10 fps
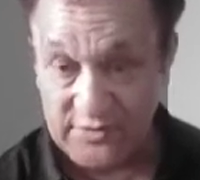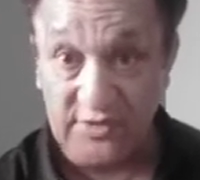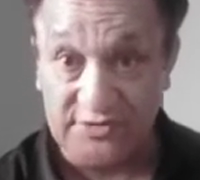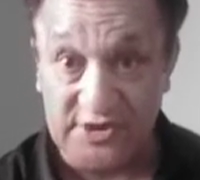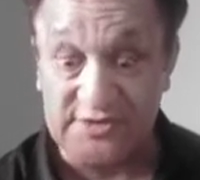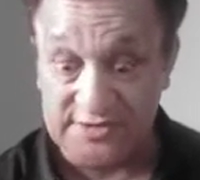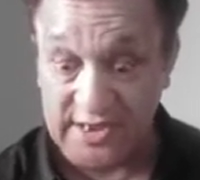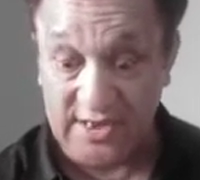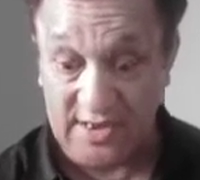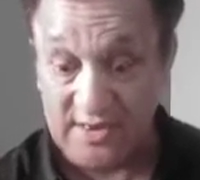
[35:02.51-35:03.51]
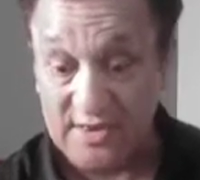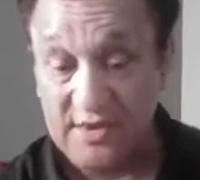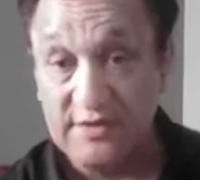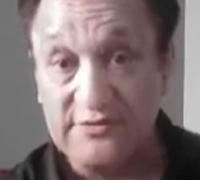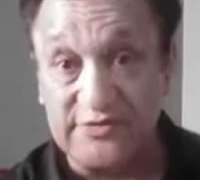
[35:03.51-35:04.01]
You're just there
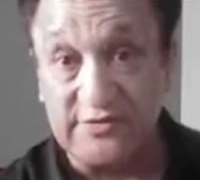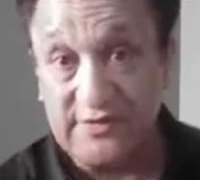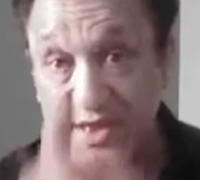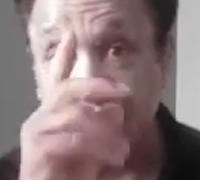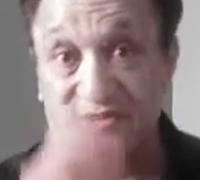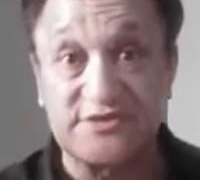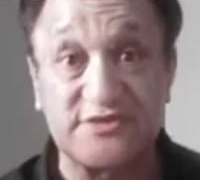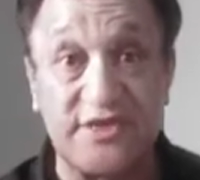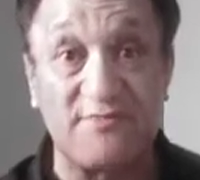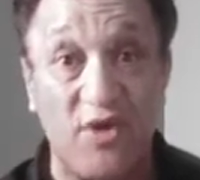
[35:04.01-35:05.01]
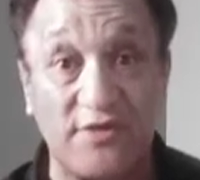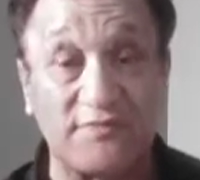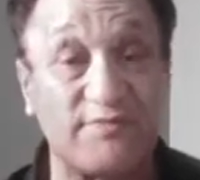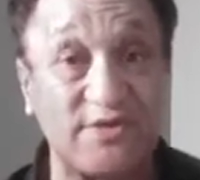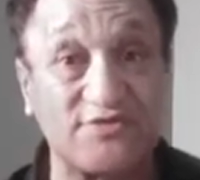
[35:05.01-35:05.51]
to edge them on
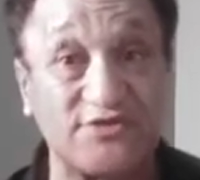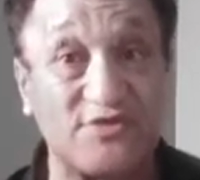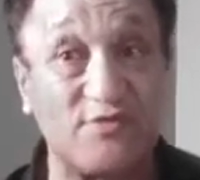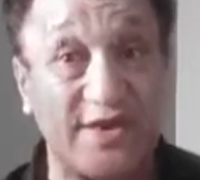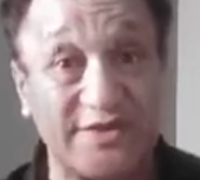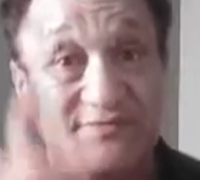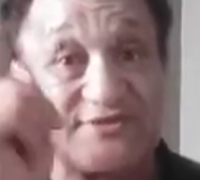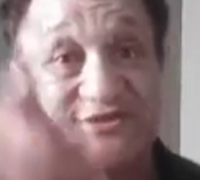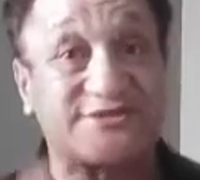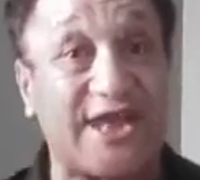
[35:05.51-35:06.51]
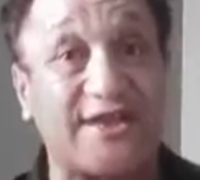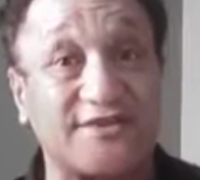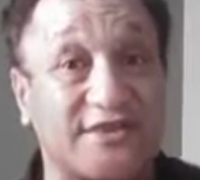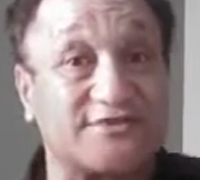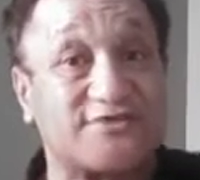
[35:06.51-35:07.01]
because you're one of them stuck
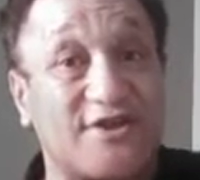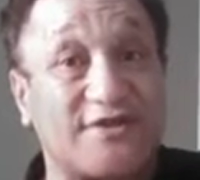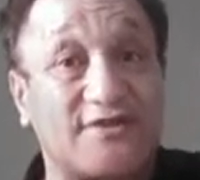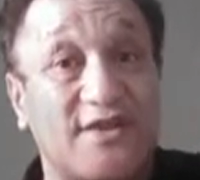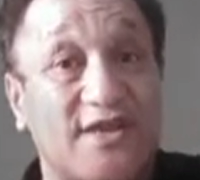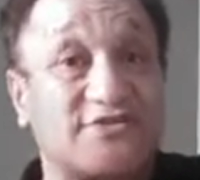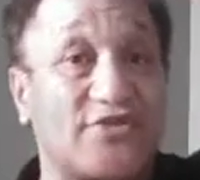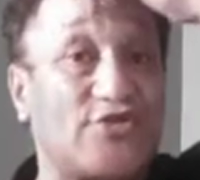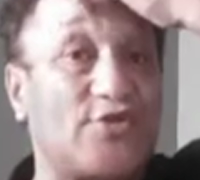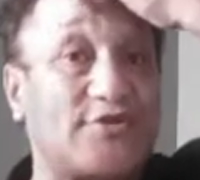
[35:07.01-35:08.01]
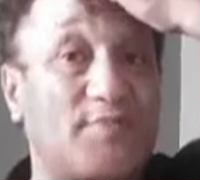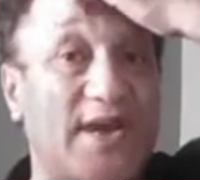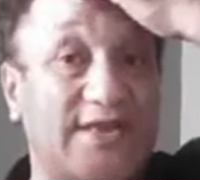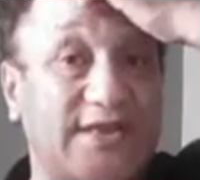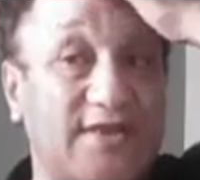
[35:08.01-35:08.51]
on this side as a third
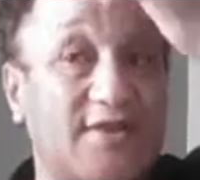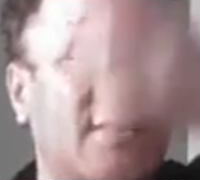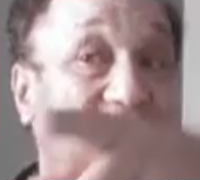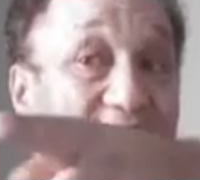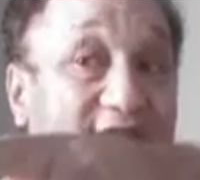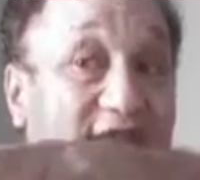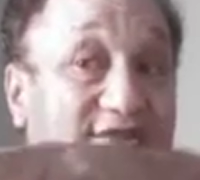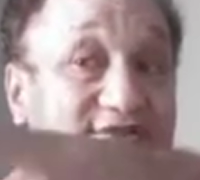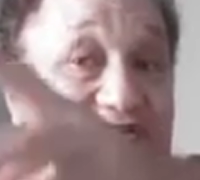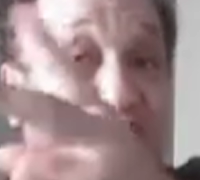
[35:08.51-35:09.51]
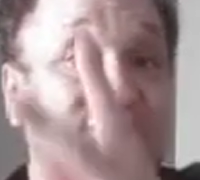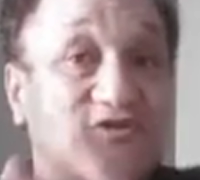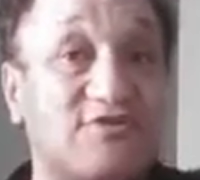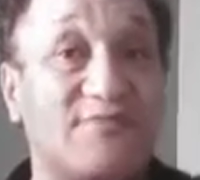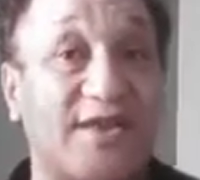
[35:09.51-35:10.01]
party against these
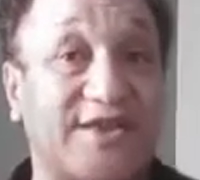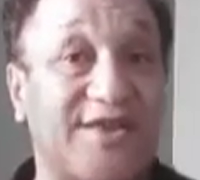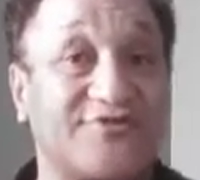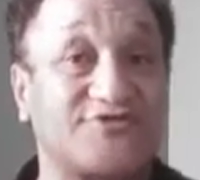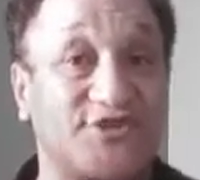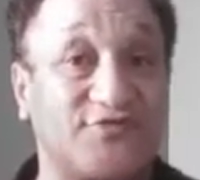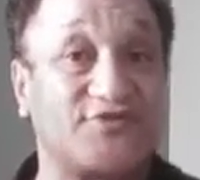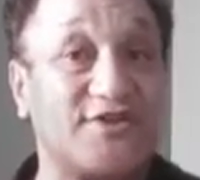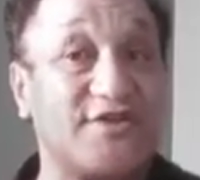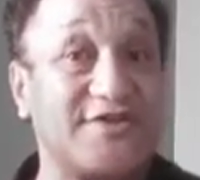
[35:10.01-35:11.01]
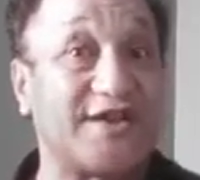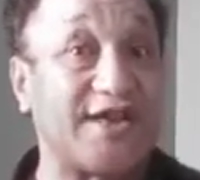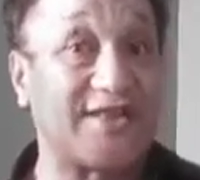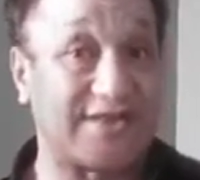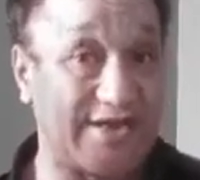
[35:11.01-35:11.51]
two Manukau chiefs. You
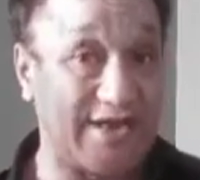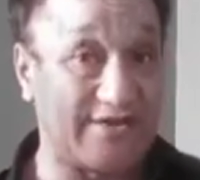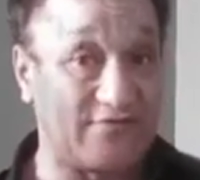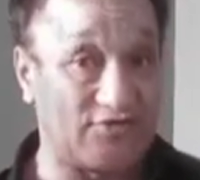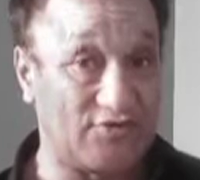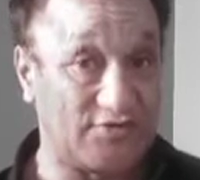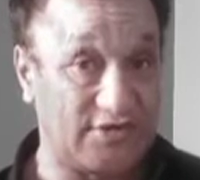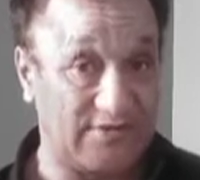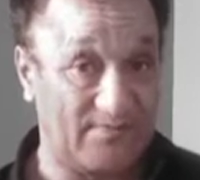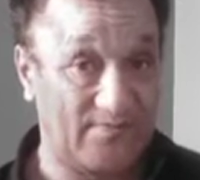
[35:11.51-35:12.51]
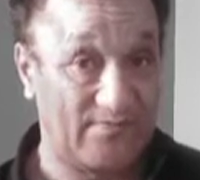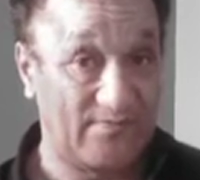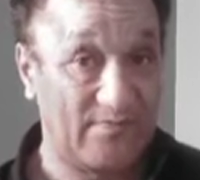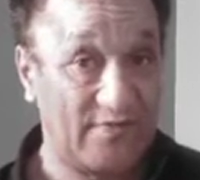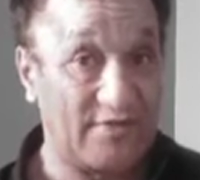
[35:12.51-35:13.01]
can't get out of it,
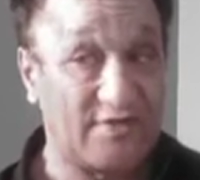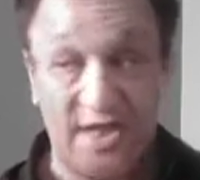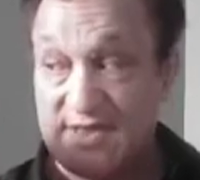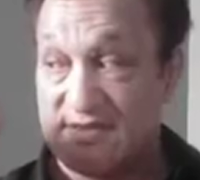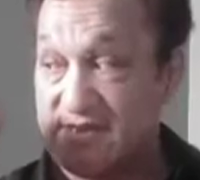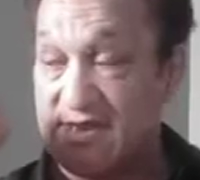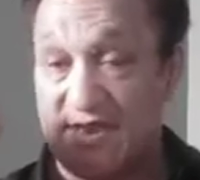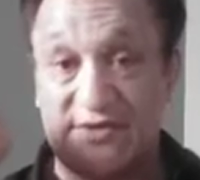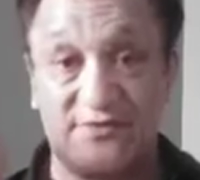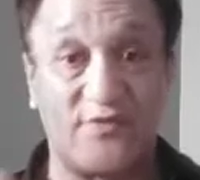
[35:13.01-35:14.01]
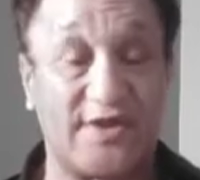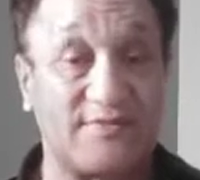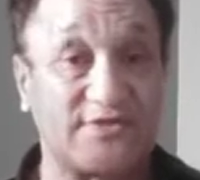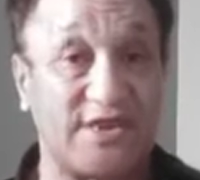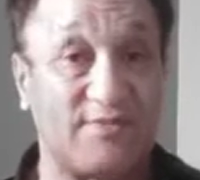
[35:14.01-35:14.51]
Georgie. You can't get out of what
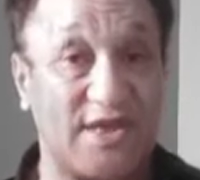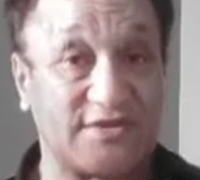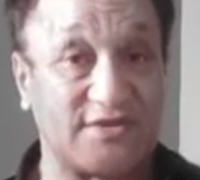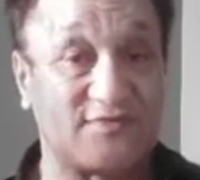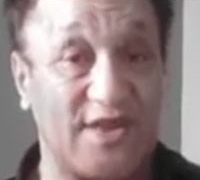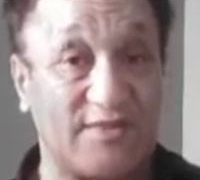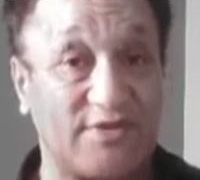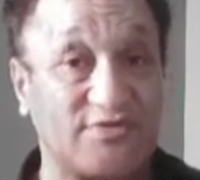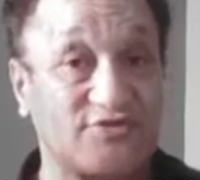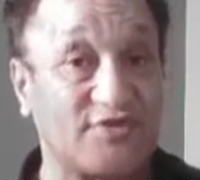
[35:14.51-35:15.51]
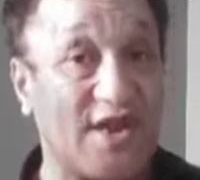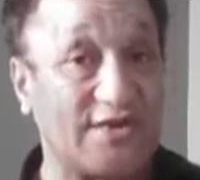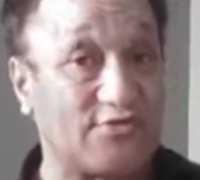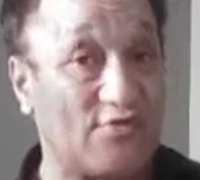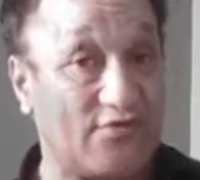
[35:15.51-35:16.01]
I'm saying about this flag because you
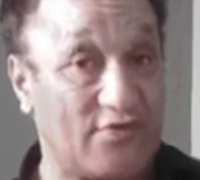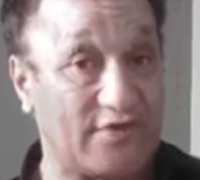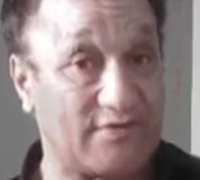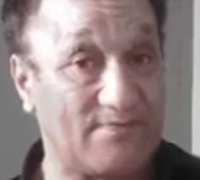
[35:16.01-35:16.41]
can't talk for it.